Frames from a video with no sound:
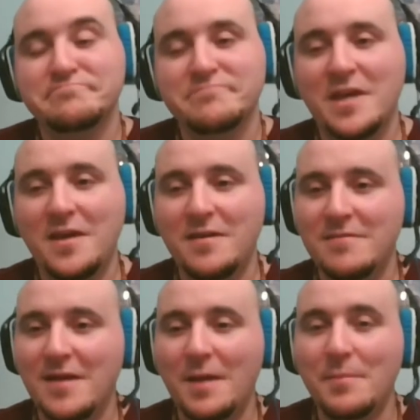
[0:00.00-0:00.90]

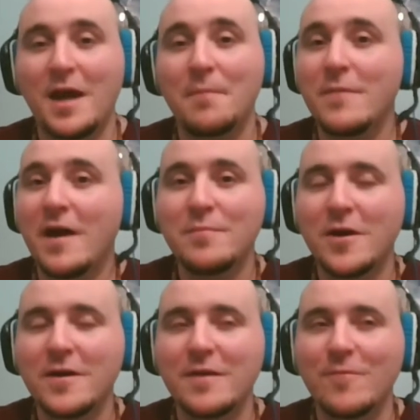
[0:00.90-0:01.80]
I mean, I'm
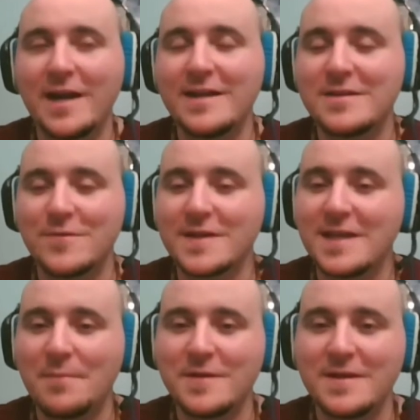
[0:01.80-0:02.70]
already ready to
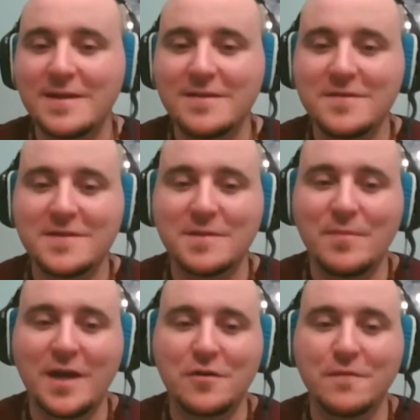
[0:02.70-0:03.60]
accept it. It's just a
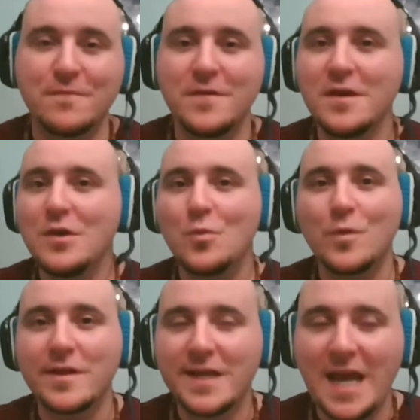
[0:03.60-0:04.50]
matter of
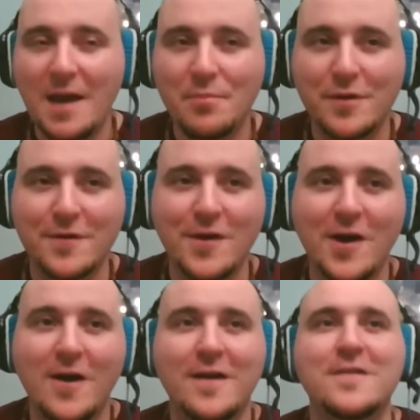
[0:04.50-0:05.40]
will it happen or
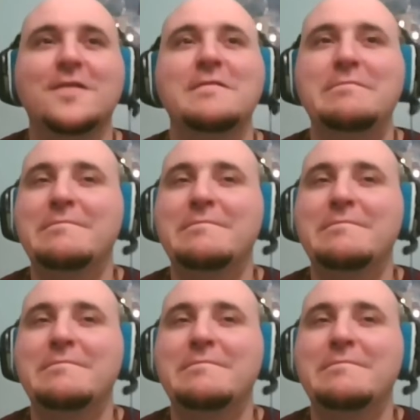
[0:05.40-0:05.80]
not, or